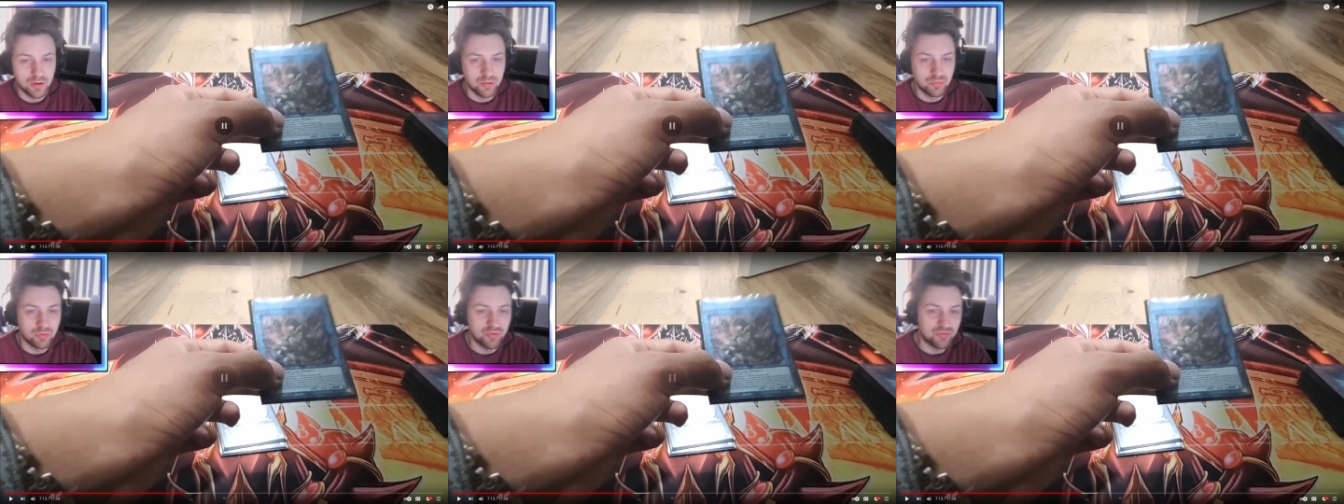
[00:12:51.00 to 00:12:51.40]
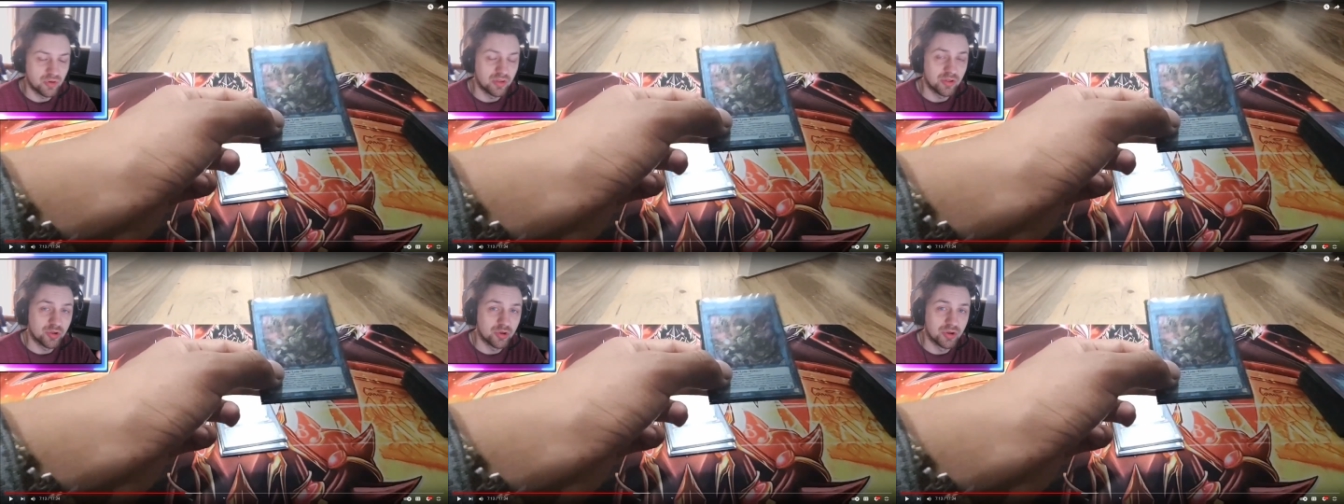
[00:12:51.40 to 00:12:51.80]
What's
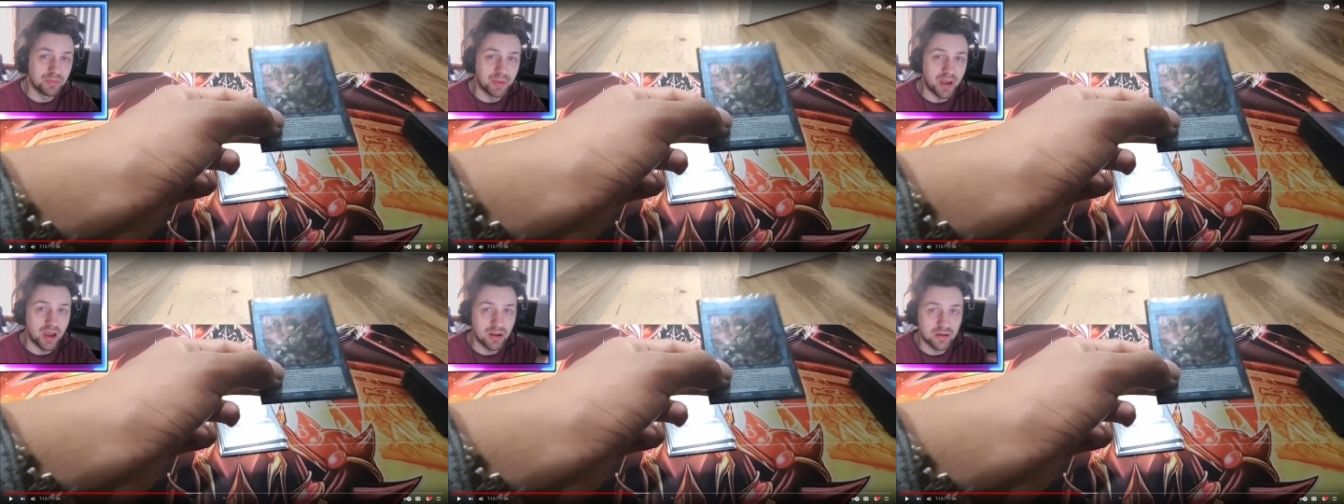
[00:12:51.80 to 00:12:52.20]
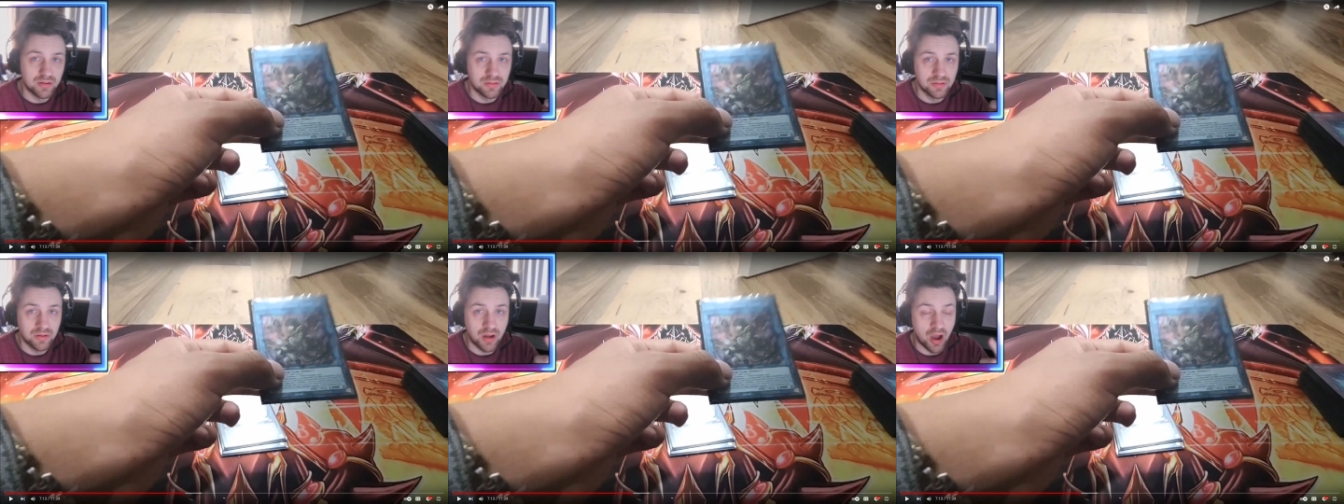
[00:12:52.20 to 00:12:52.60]
really good about
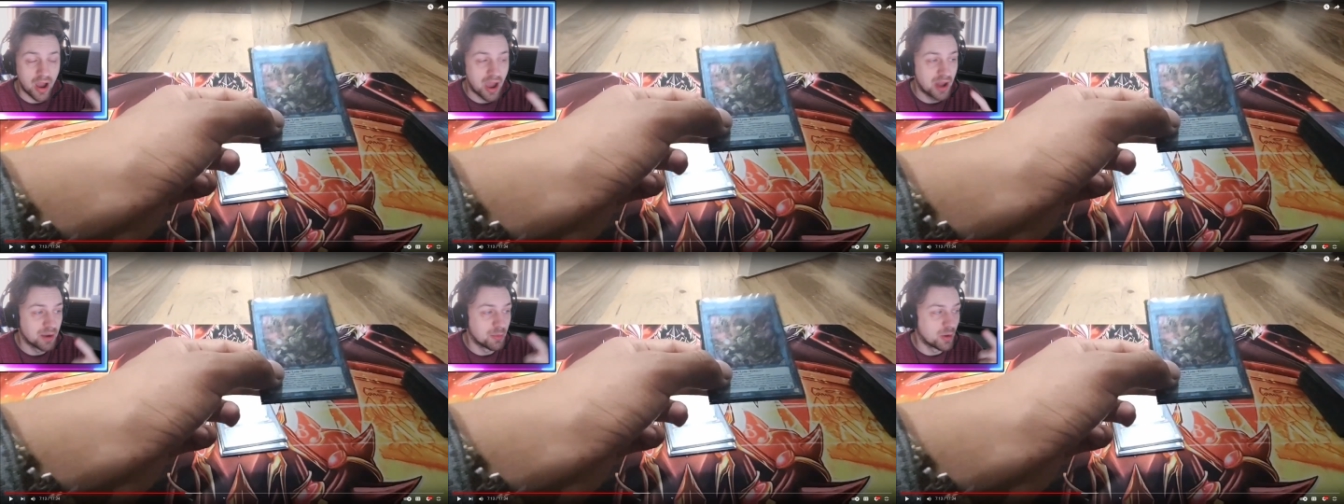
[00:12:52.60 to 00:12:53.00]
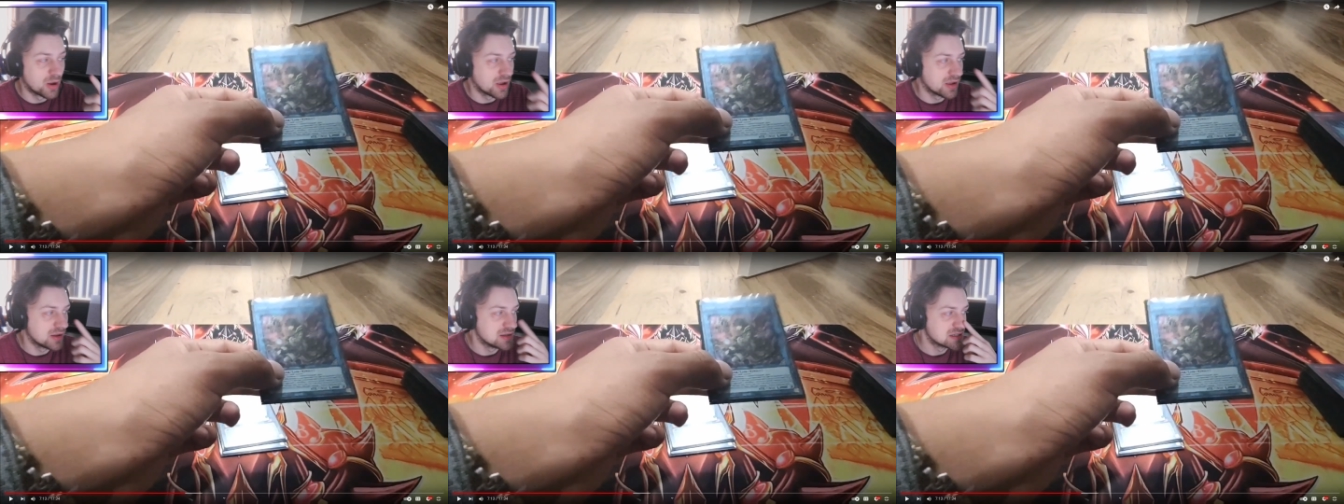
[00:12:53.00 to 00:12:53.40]
uh, Anima
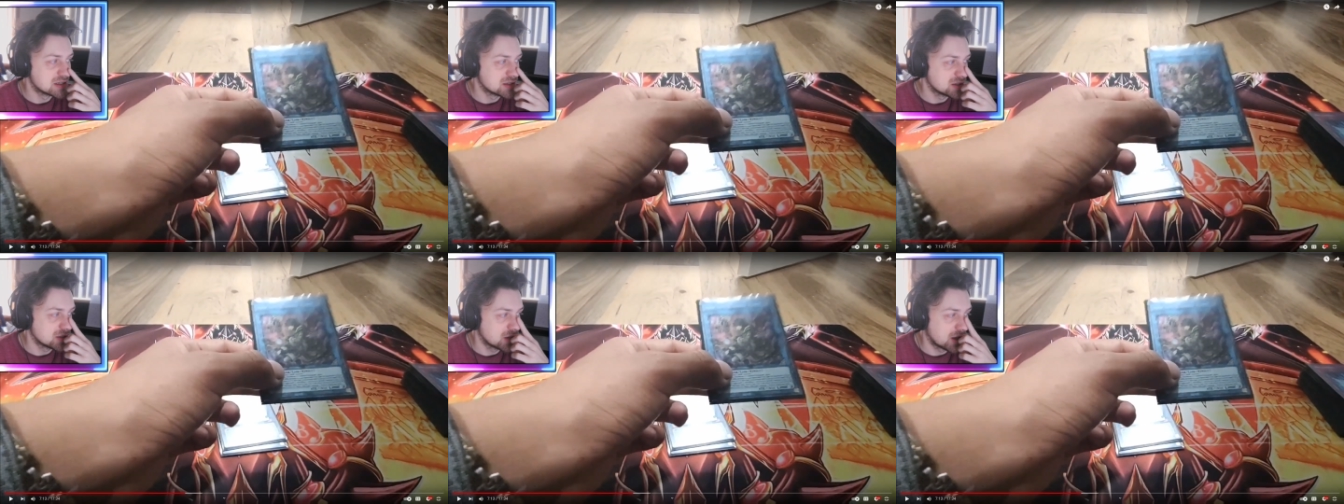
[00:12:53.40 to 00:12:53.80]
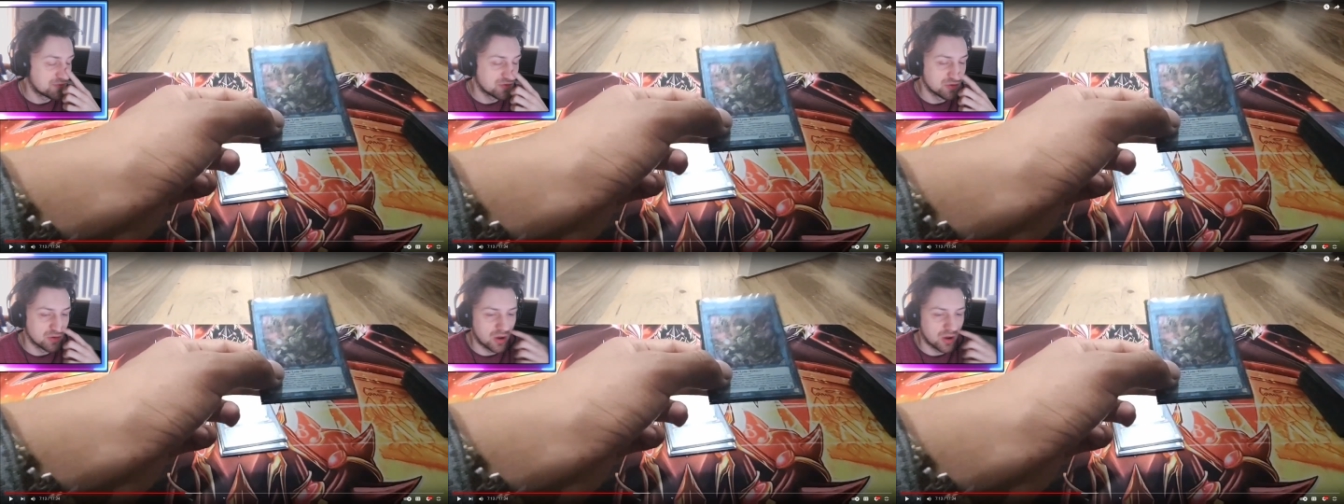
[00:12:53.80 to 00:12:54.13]
is if you...